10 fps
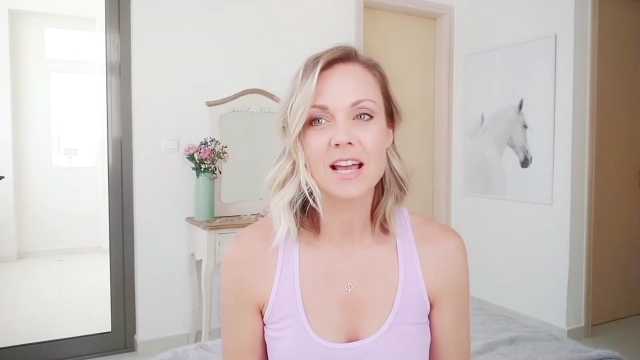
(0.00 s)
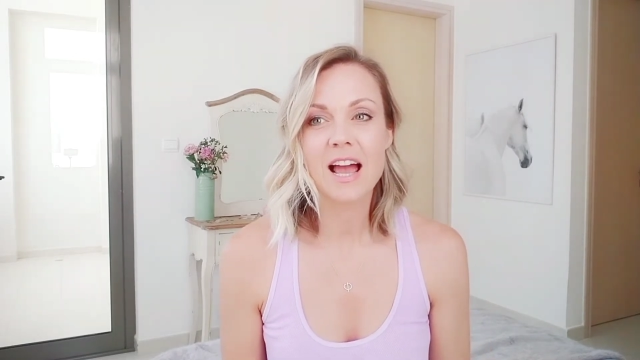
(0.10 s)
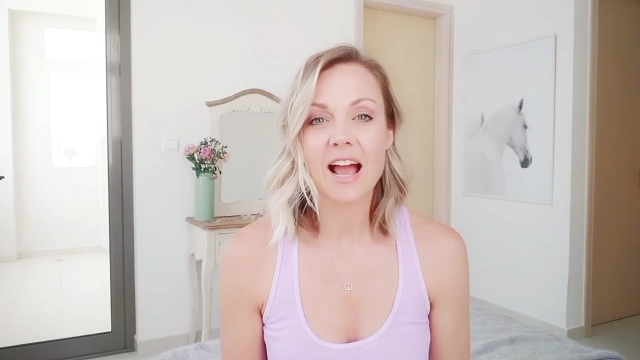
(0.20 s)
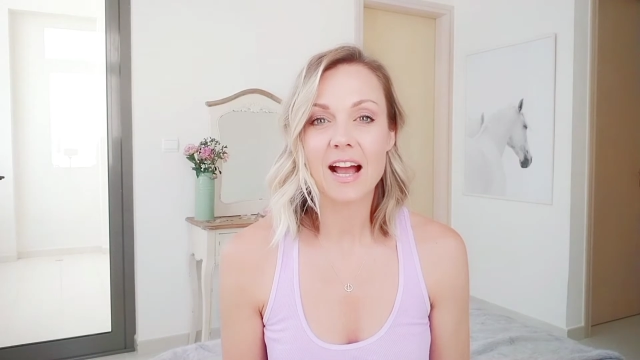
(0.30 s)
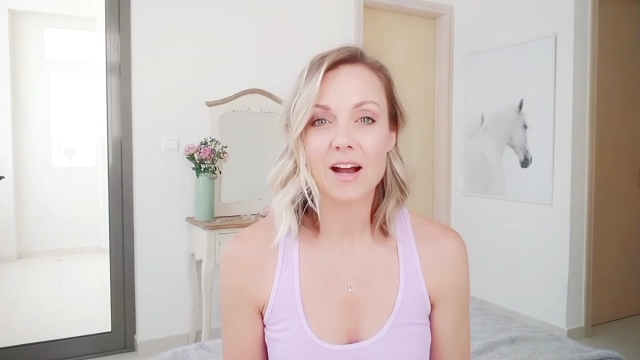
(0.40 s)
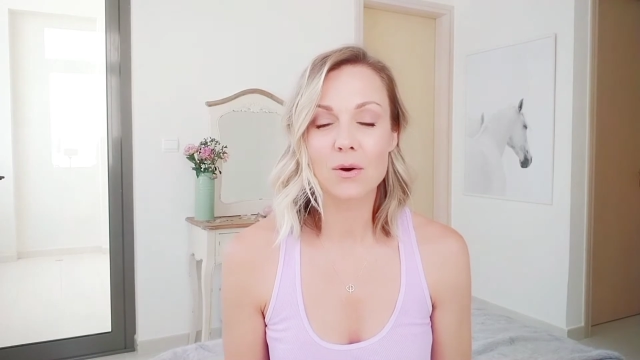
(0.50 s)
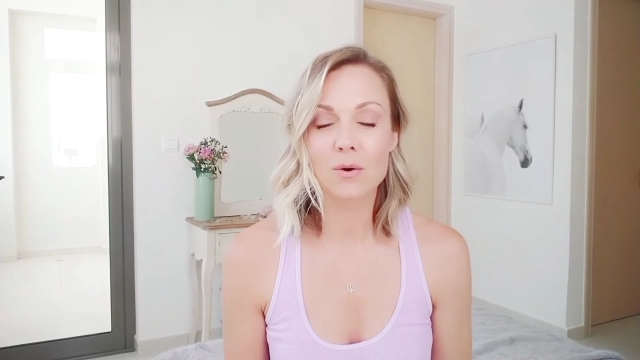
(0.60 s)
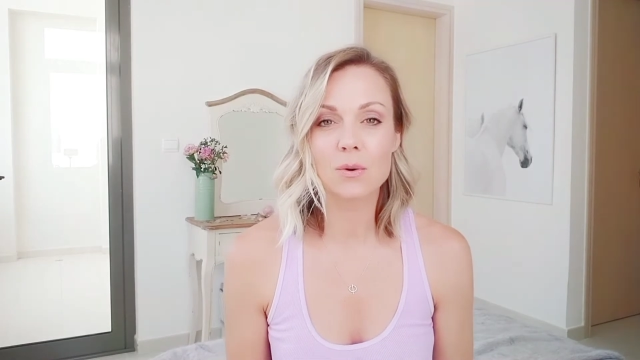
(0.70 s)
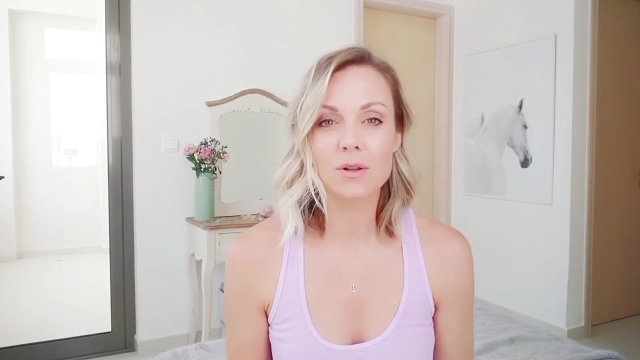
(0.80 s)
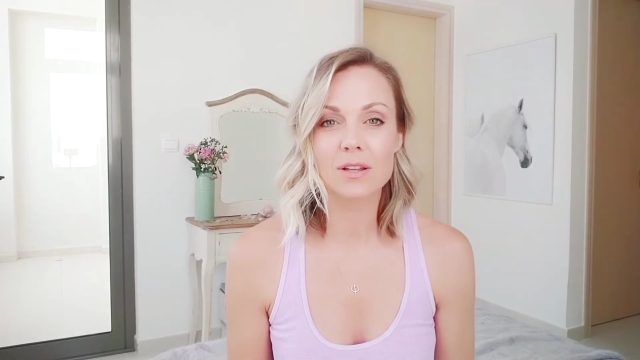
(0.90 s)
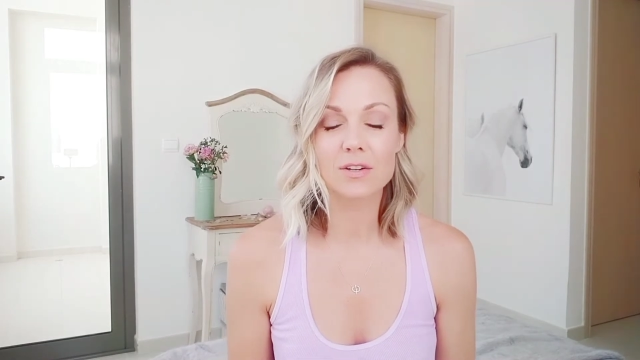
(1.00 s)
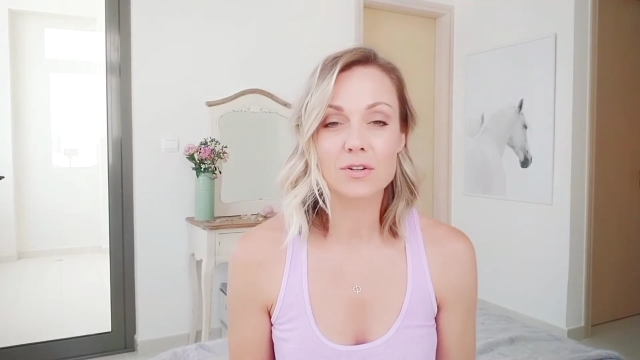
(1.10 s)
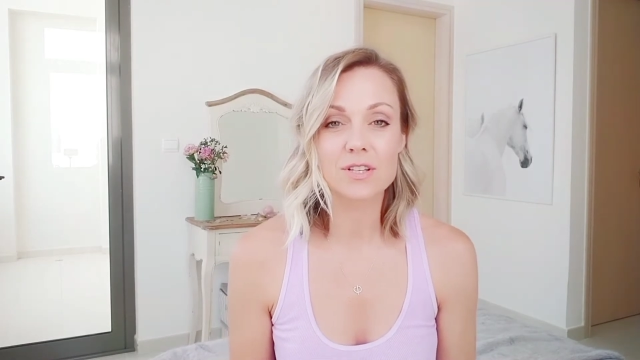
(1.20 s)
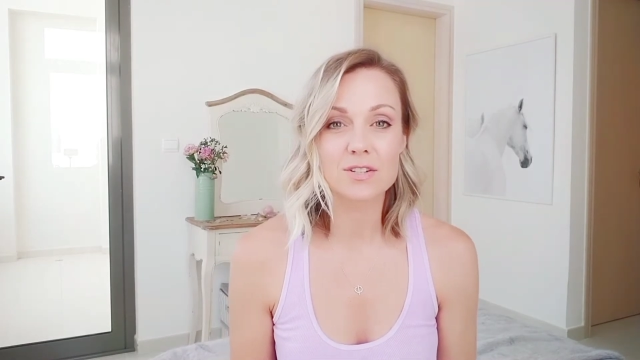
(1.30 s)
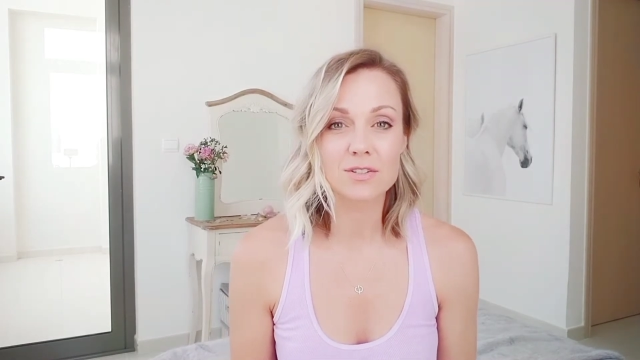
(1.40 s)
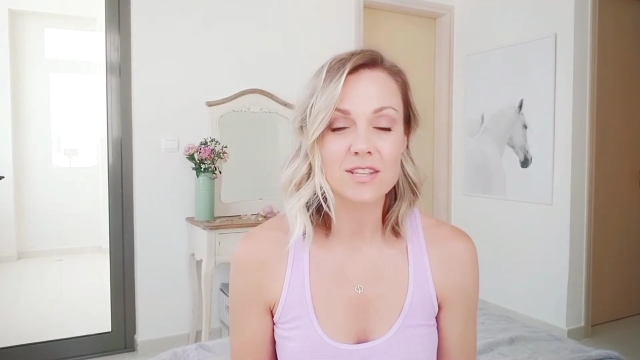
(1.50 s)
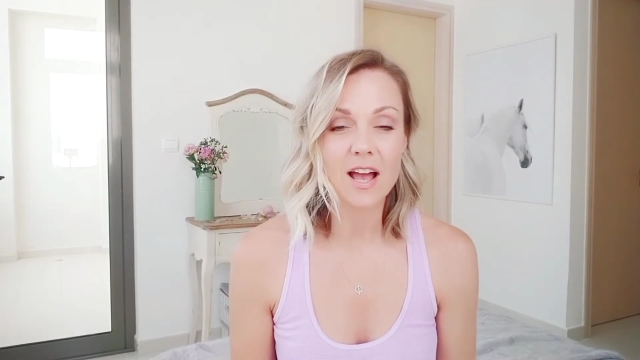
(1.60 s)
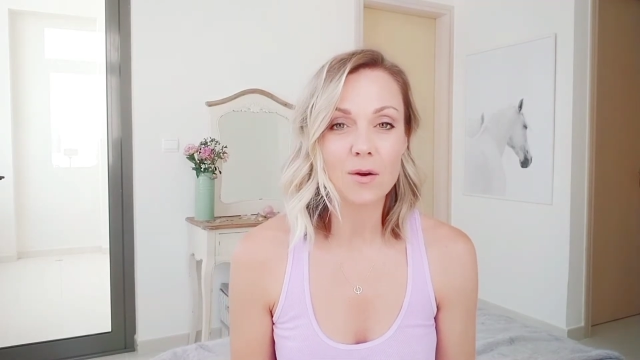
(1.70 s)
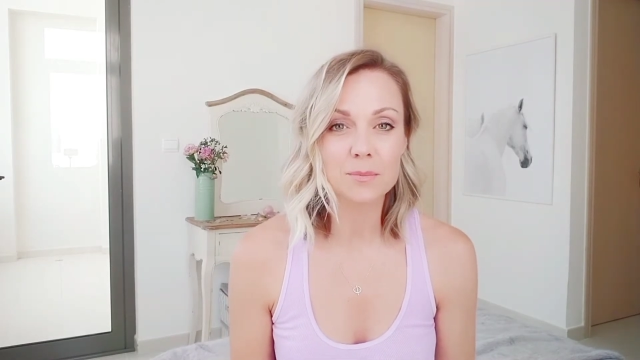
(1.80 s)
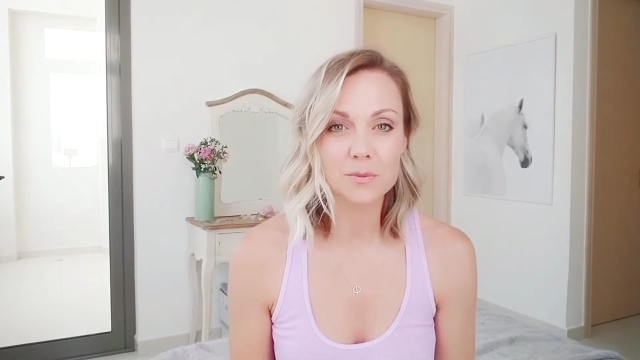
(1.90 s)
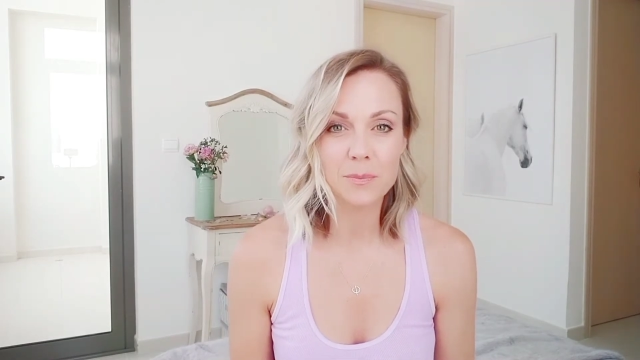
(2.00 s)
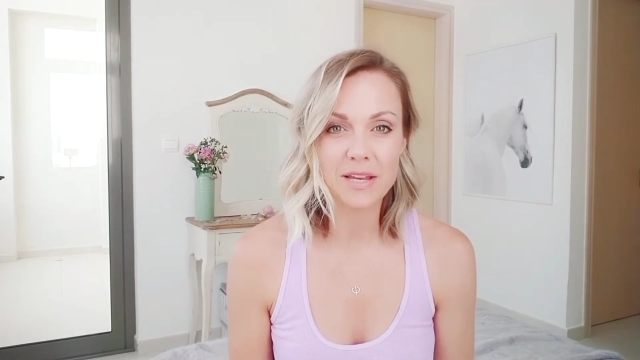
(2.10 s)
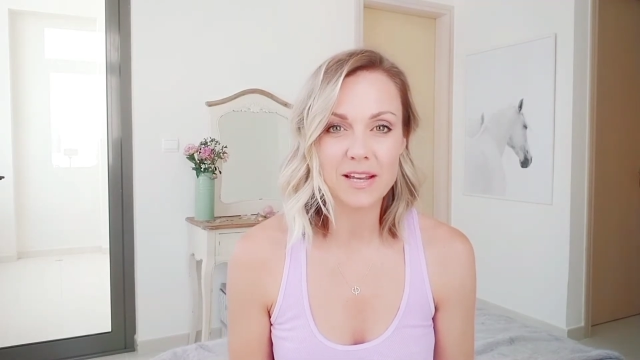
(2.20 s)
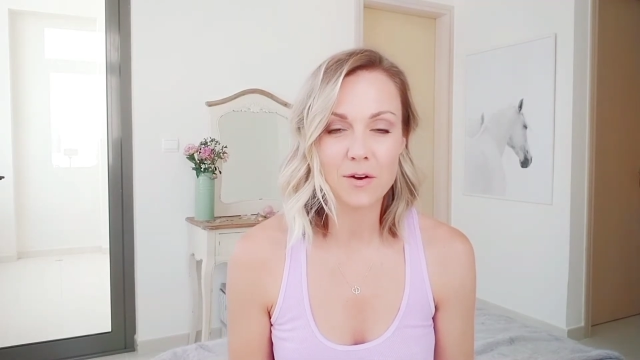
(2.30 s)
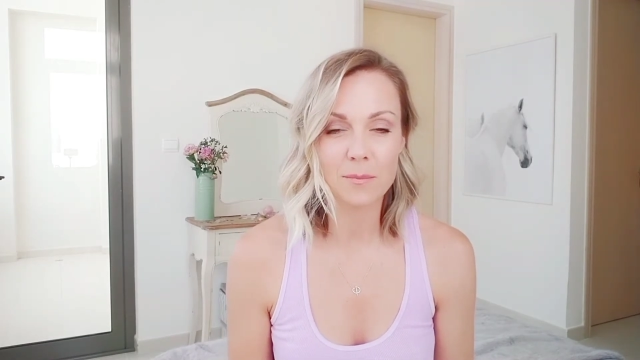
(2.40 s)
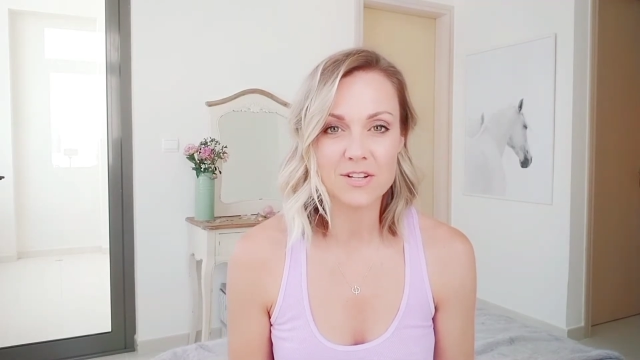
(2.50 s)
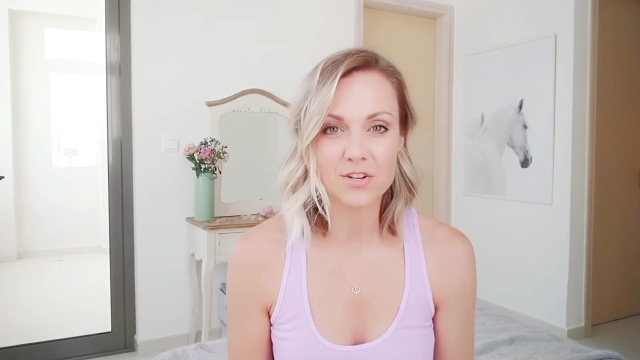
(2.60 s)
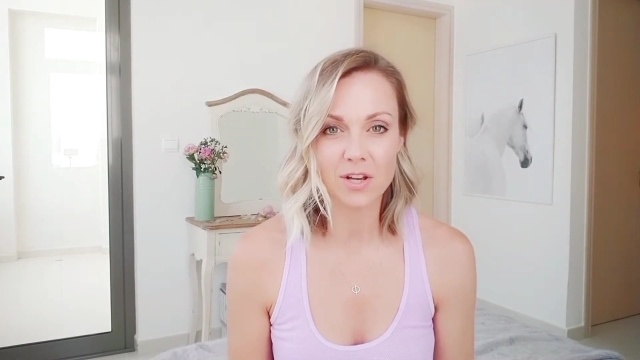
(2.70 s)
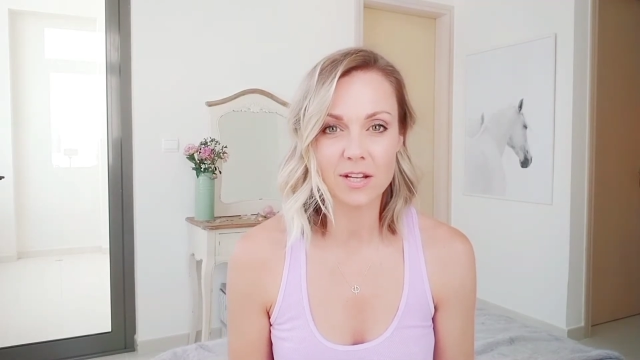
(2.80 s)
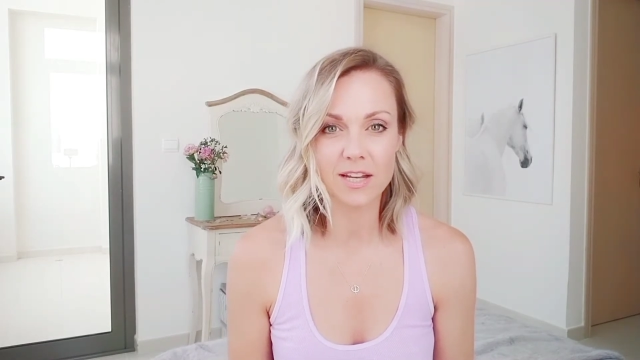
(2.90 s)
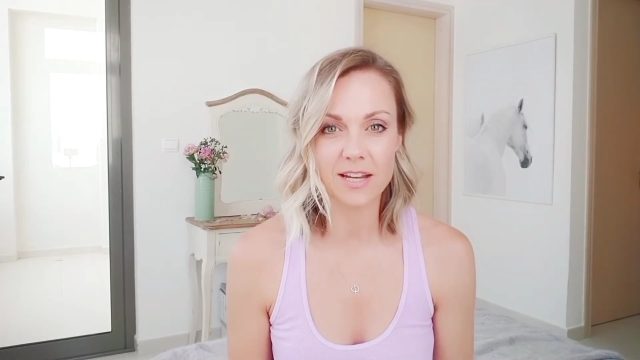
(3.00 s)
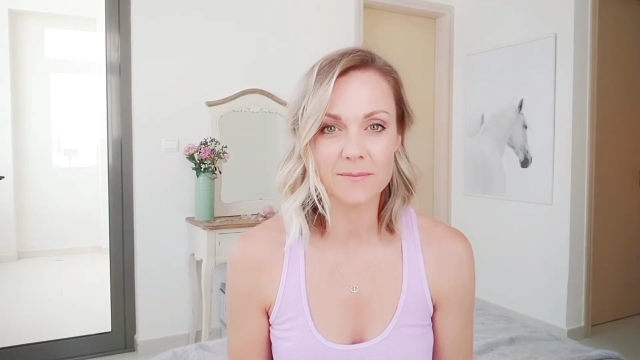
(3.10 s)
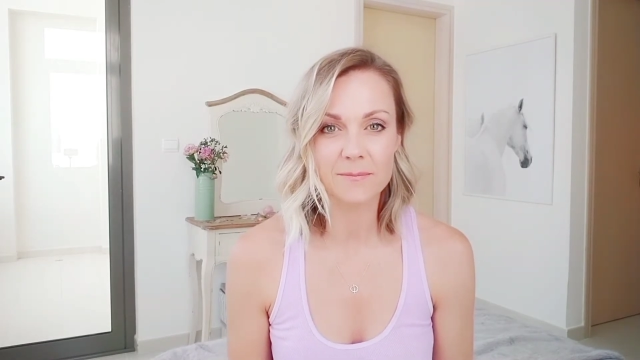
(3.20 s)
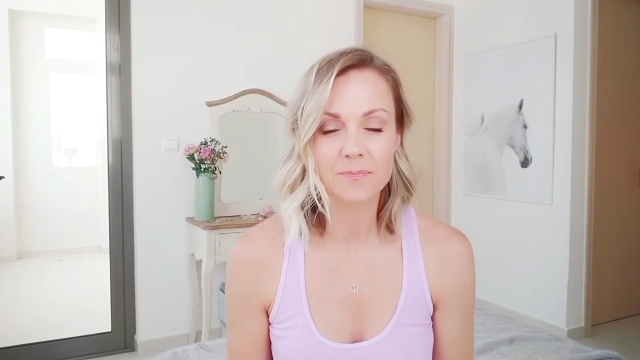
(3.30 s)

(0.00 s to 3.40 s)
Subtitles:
how crystals helped me on my journey.